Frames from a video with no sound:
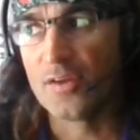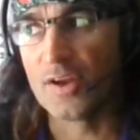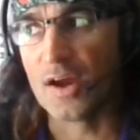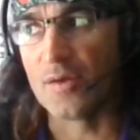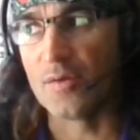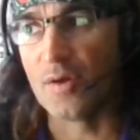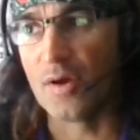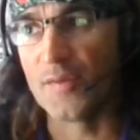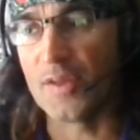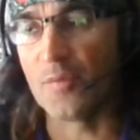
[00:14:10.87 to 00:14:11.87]
I
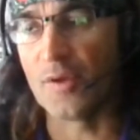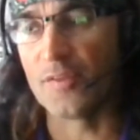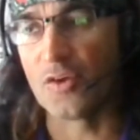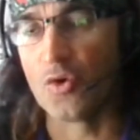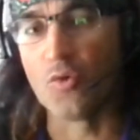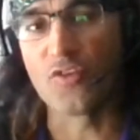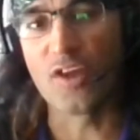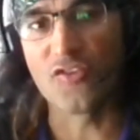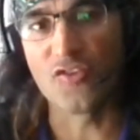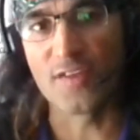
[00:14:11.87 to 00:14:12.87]
think when the cool
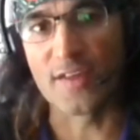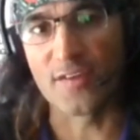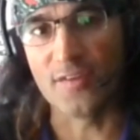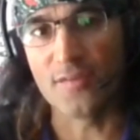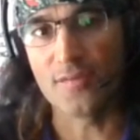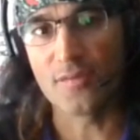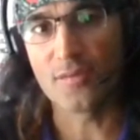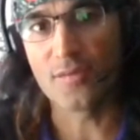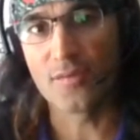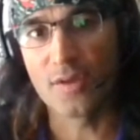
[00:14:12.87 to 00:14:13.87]
teacher does it,
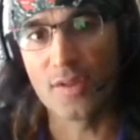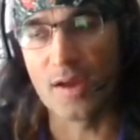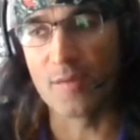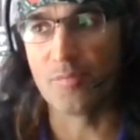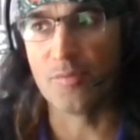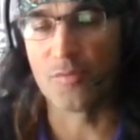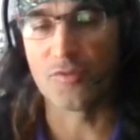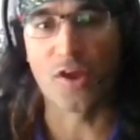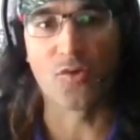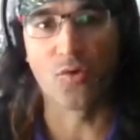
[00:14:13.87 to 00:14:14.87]
the
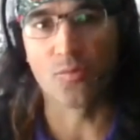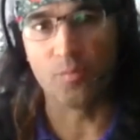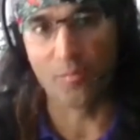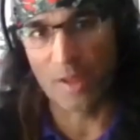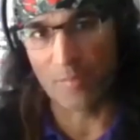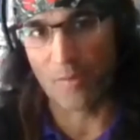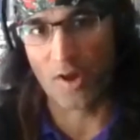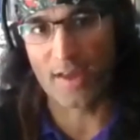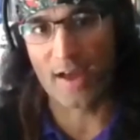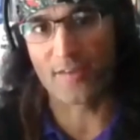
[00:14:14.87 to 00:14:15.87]
so-called, in
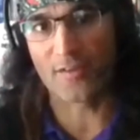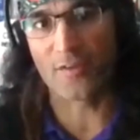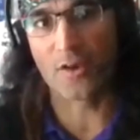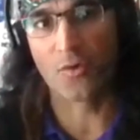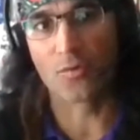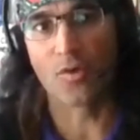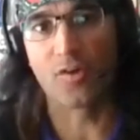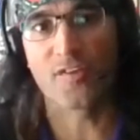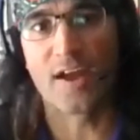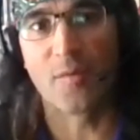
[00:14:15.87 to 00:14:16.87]
my case, the so-called
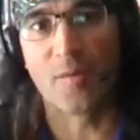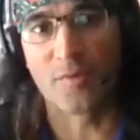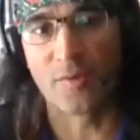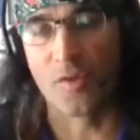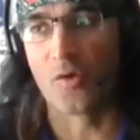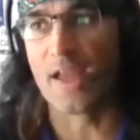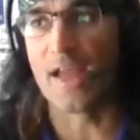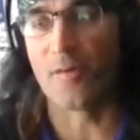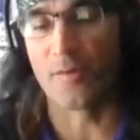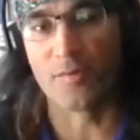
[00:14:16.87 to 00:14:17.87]
rock star with the long
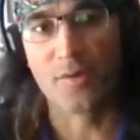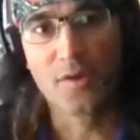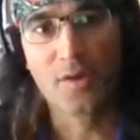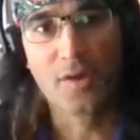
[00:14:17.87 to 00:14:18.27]
hair and